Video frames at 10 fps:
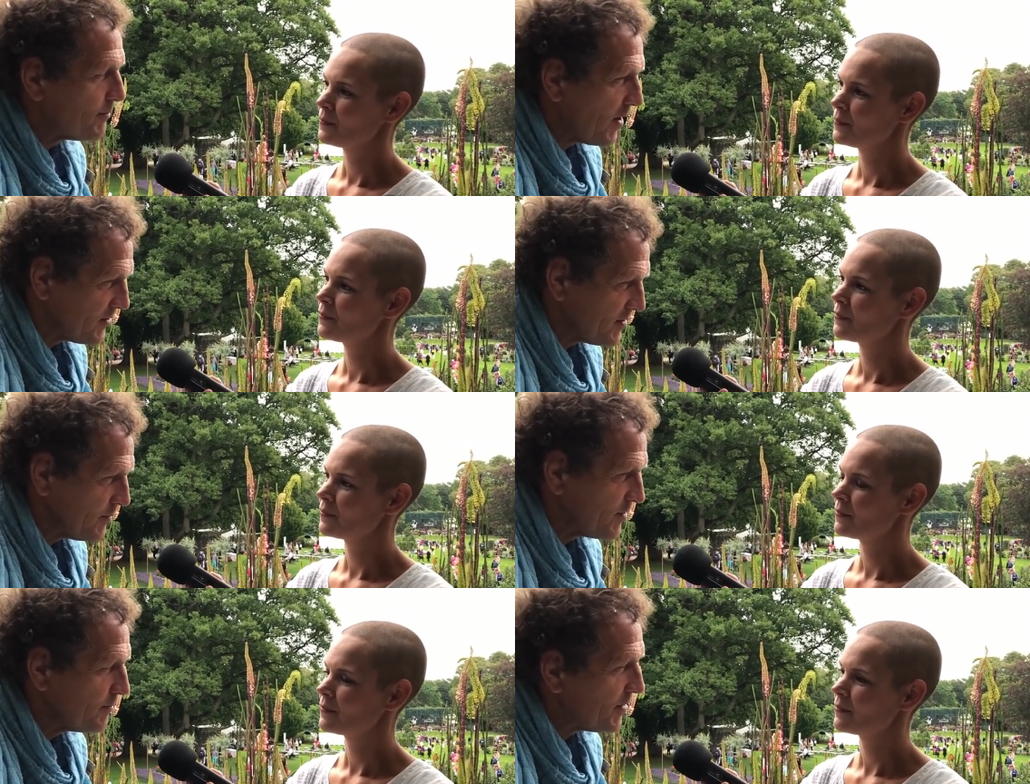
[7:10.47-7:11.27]
Speaker 1: and
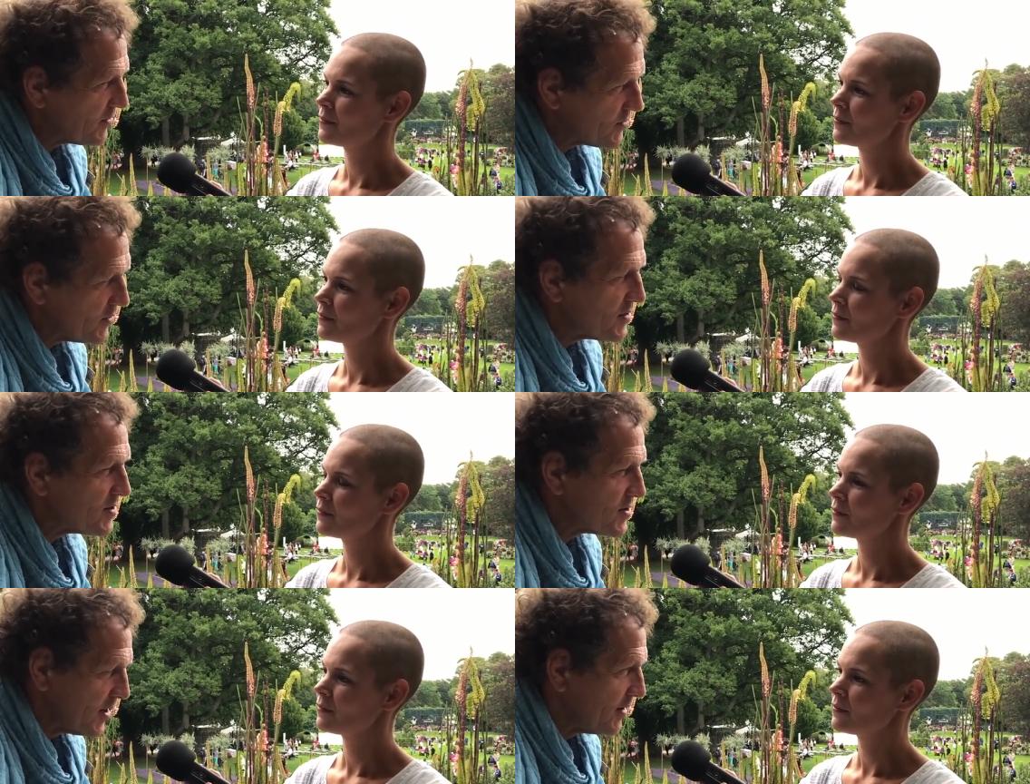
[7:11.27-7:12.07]
parsnips and beetroot
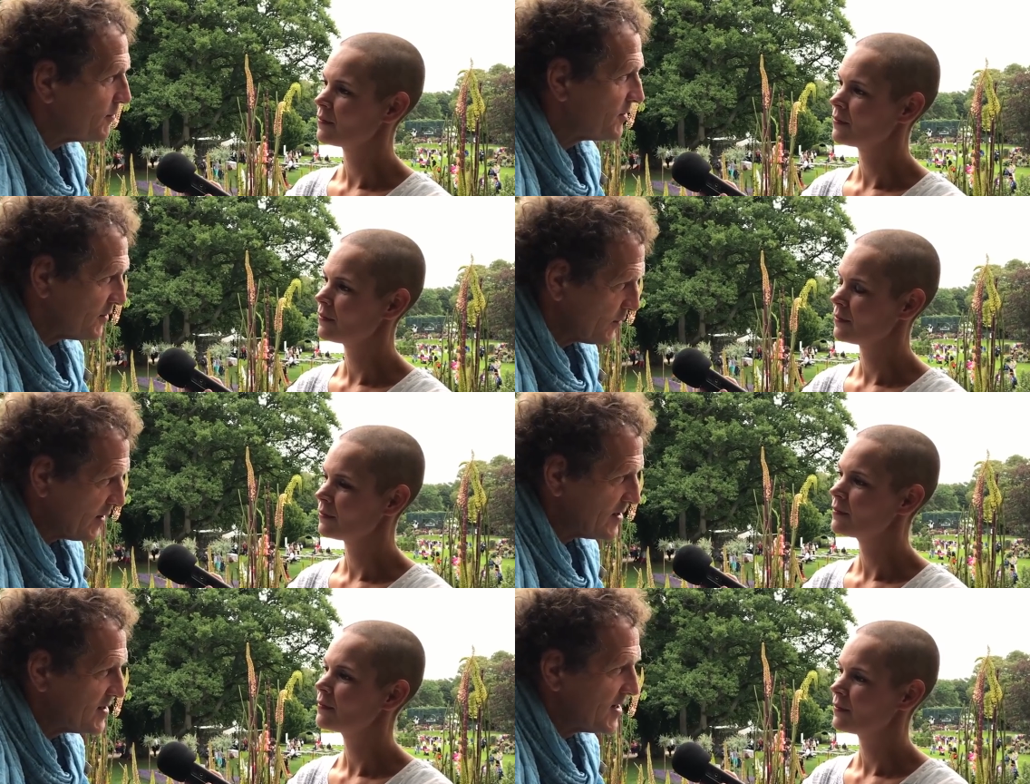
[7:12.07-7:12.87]
and turnips and
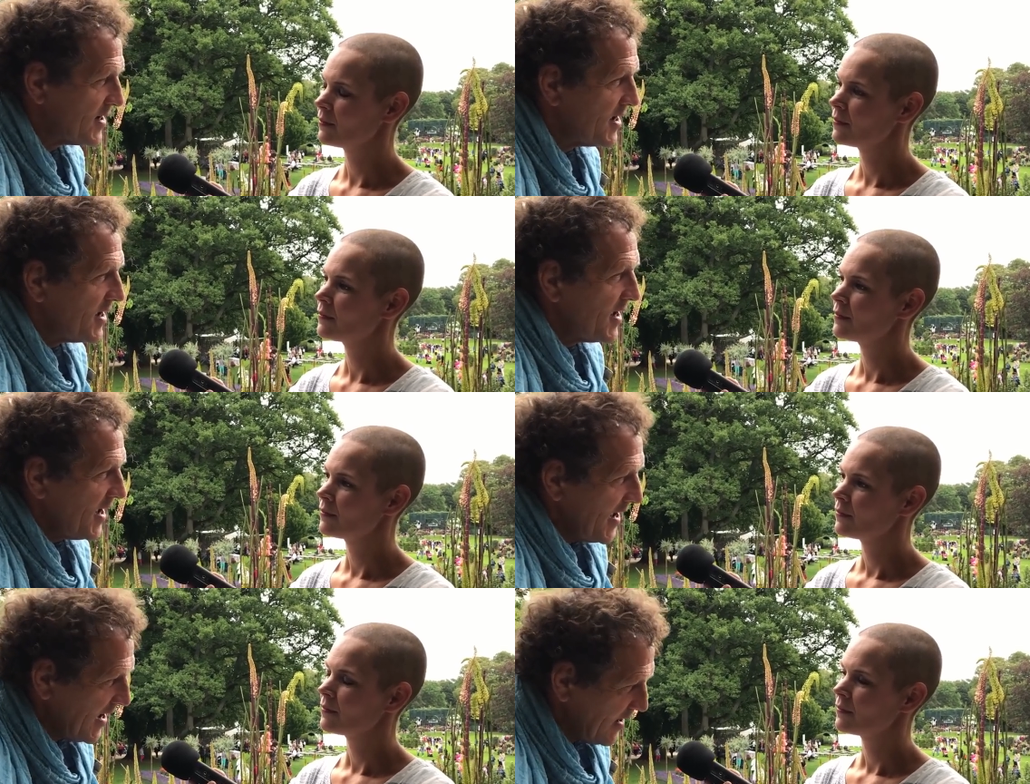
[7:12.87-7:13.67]
swedes
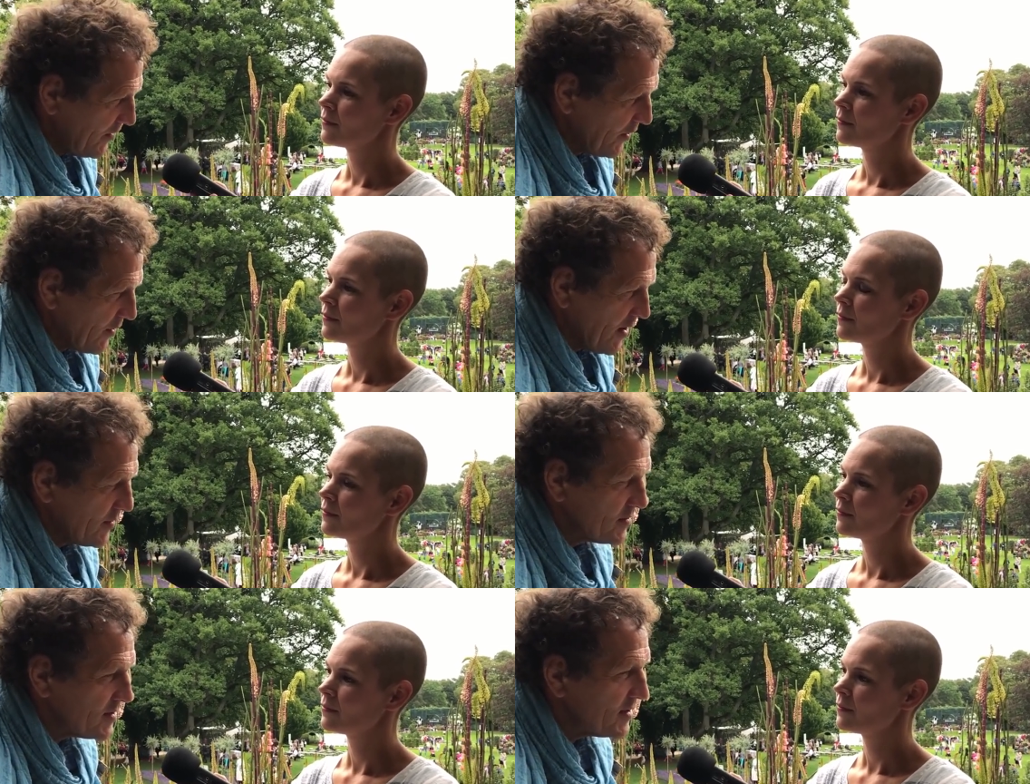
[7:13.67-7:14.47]
in the
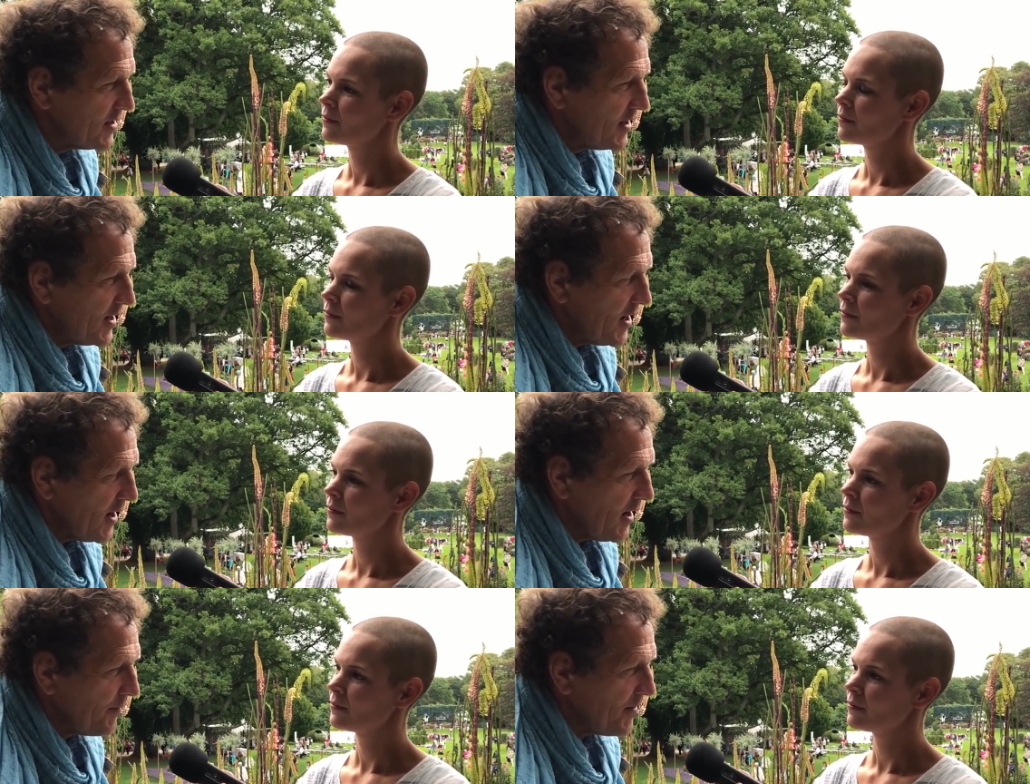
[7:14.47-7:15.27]
ground.
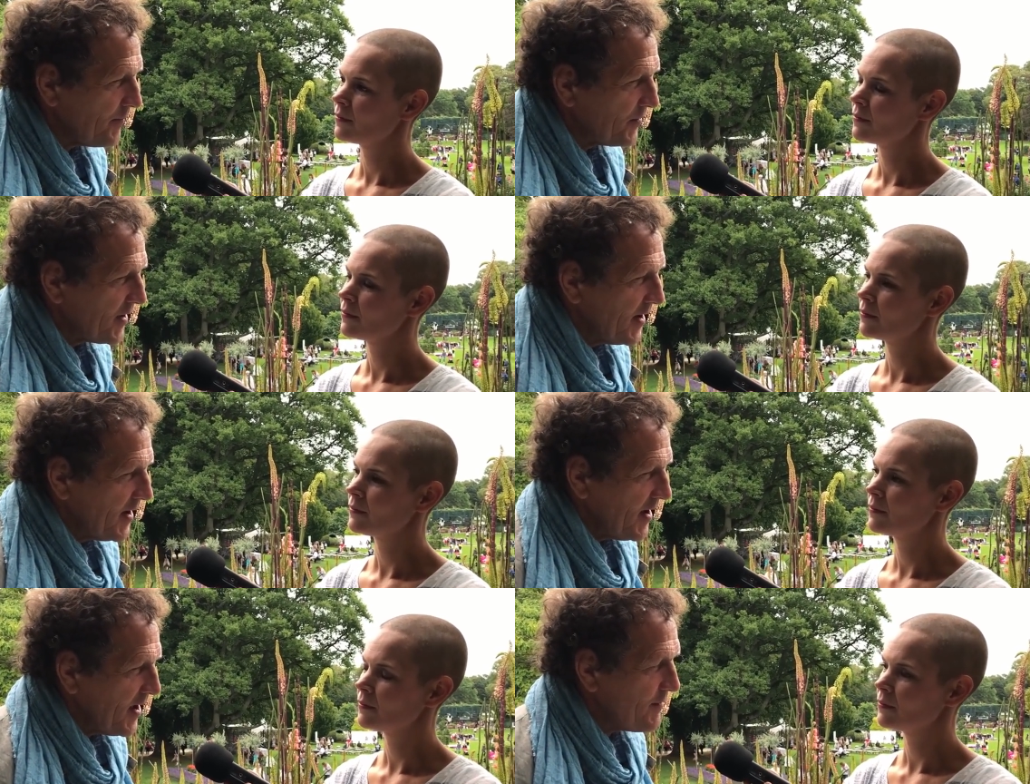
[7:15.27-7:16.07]
Um,
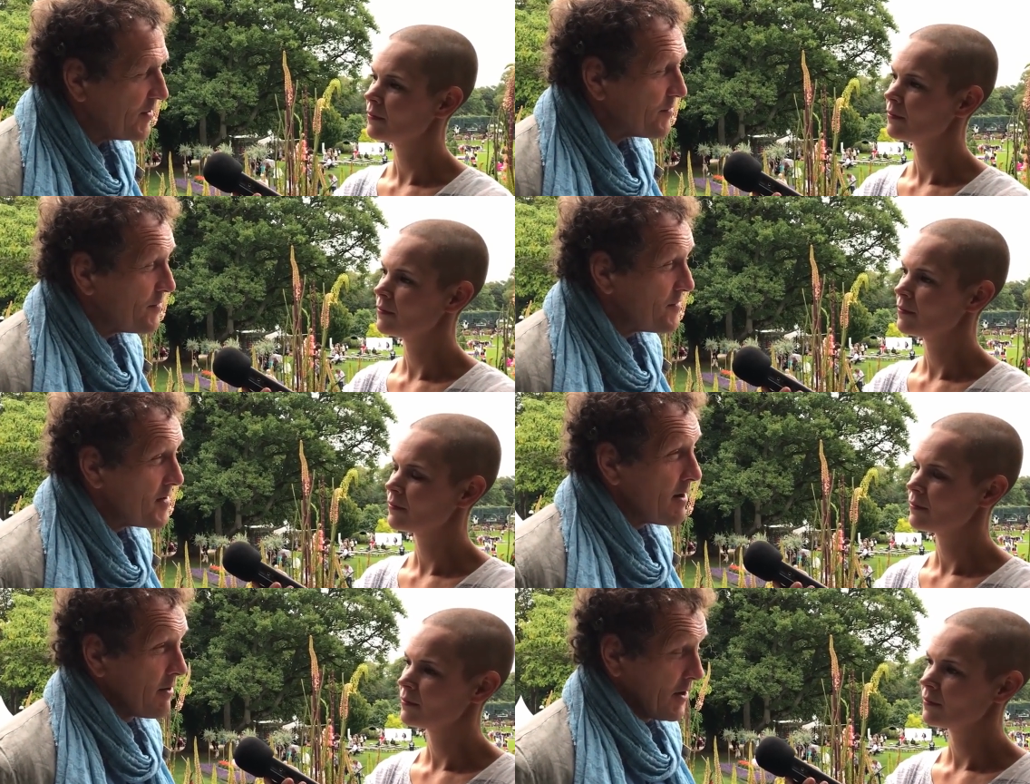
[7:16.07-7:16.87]
if it's
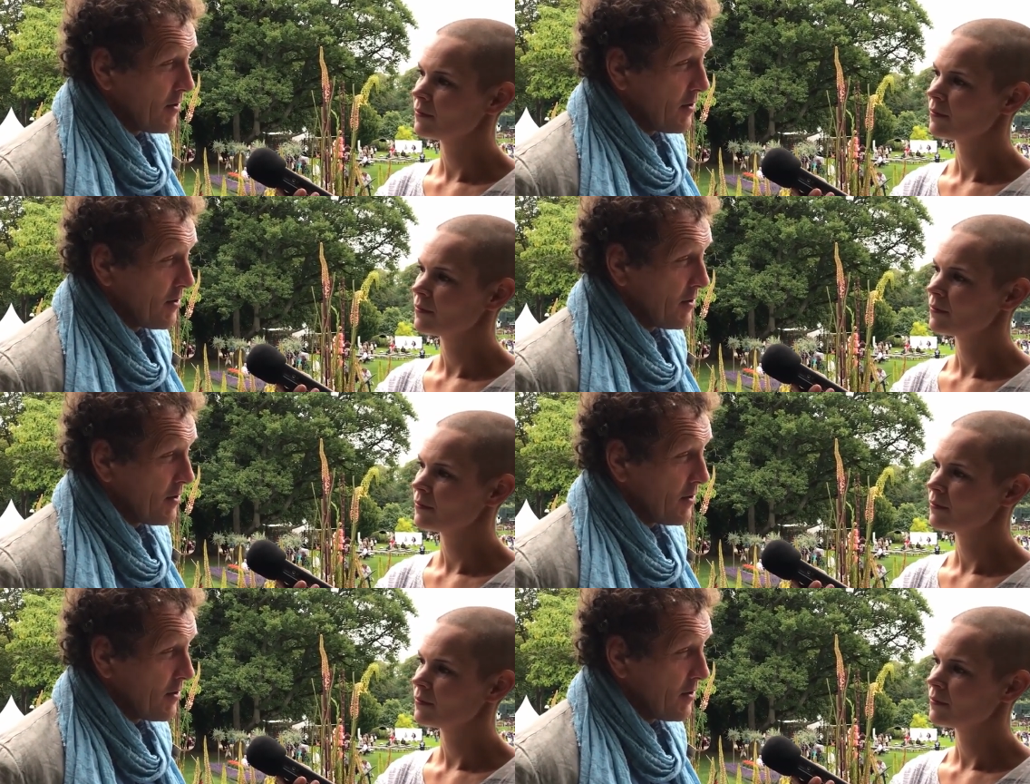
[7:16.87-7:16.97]
very